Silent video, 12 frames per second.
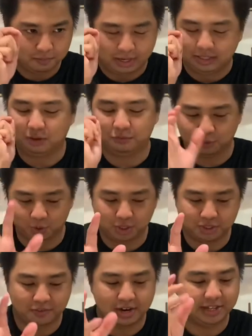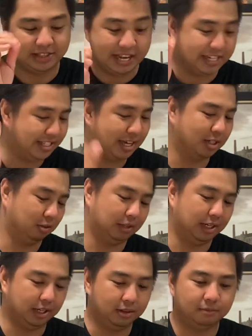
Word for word: but of course very tasty as well.